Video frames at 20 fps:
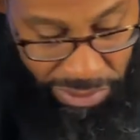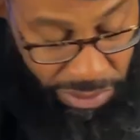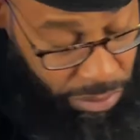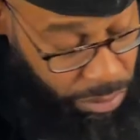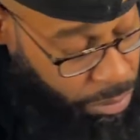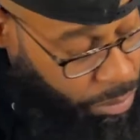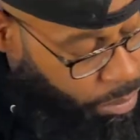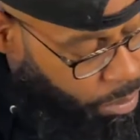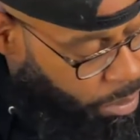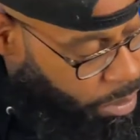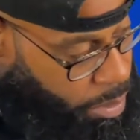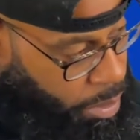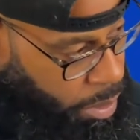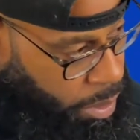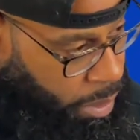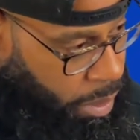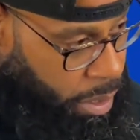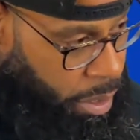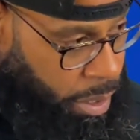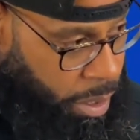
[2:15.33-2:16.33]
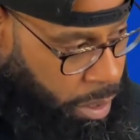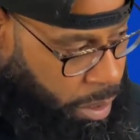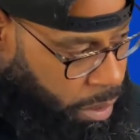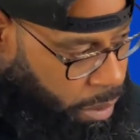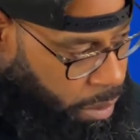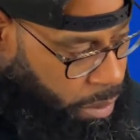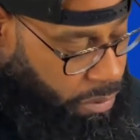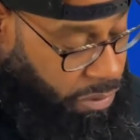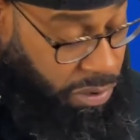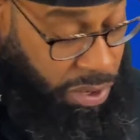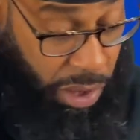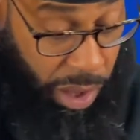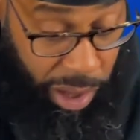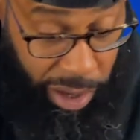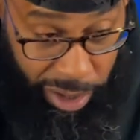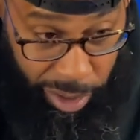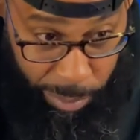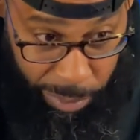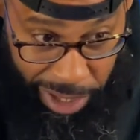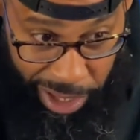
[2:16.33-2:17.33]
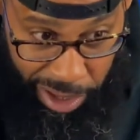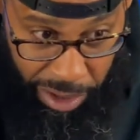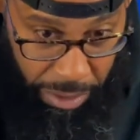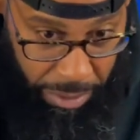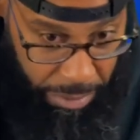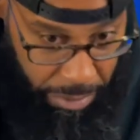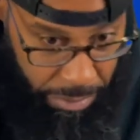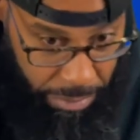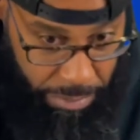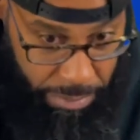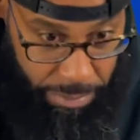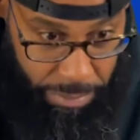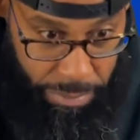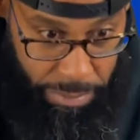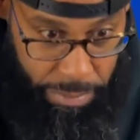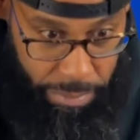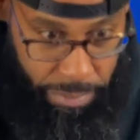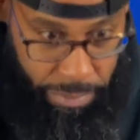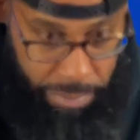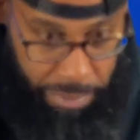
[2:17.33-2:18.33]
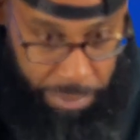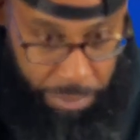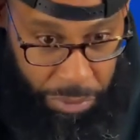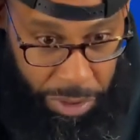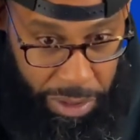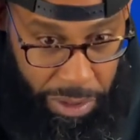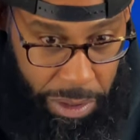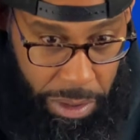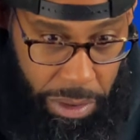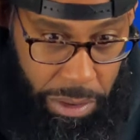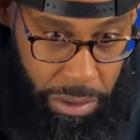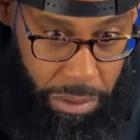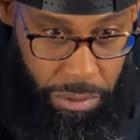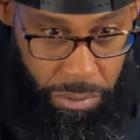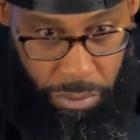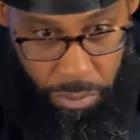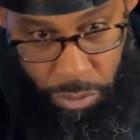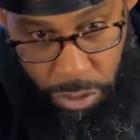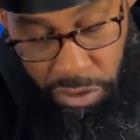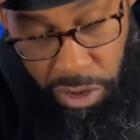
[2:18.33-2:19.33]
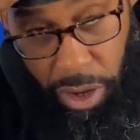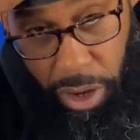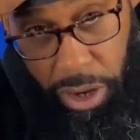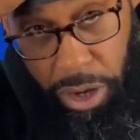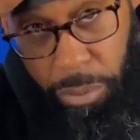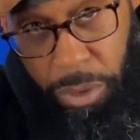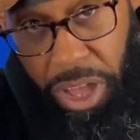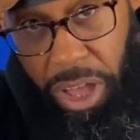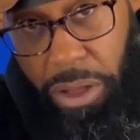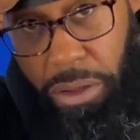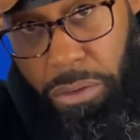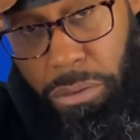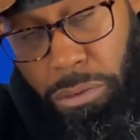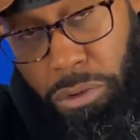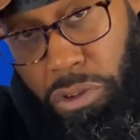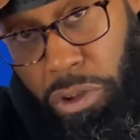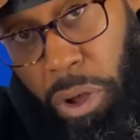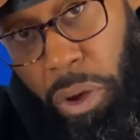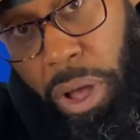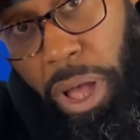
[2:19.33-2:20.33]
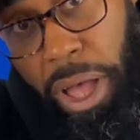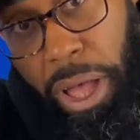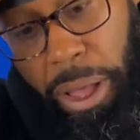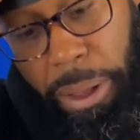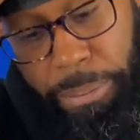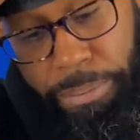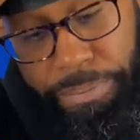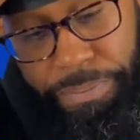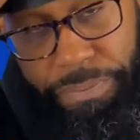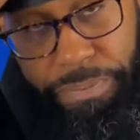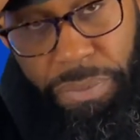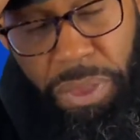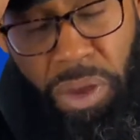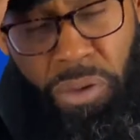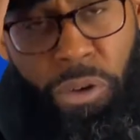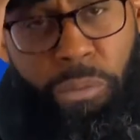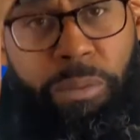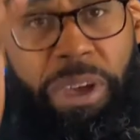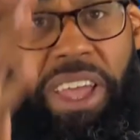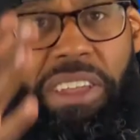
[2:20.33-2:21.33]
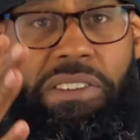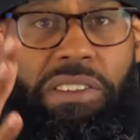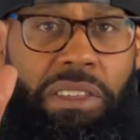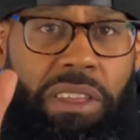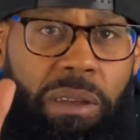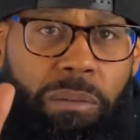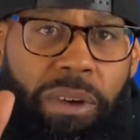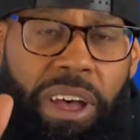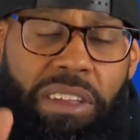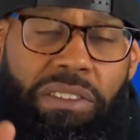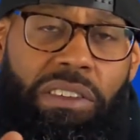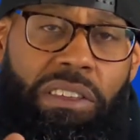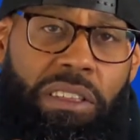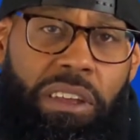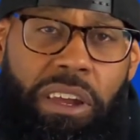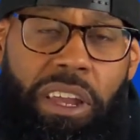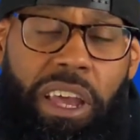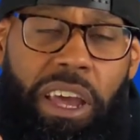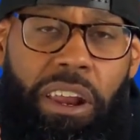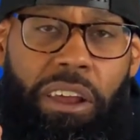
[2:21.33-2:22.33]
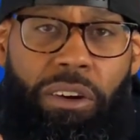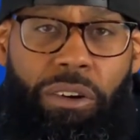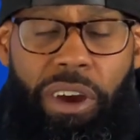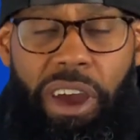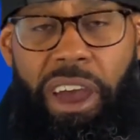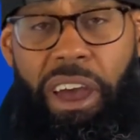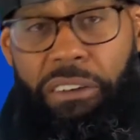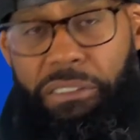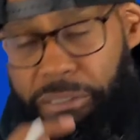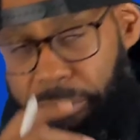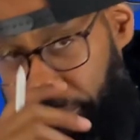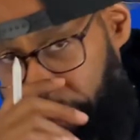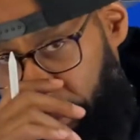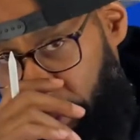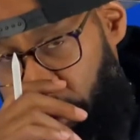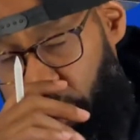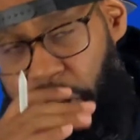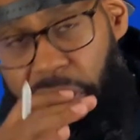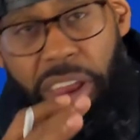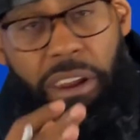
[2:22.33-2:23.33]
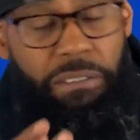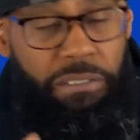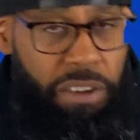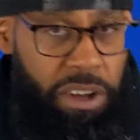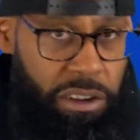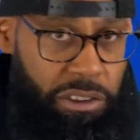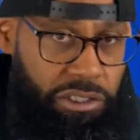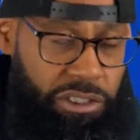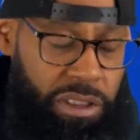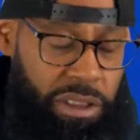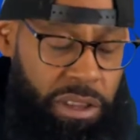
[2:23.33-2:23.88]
to talk about what we're talking about. So we're basically about to look at a graph, look at a function.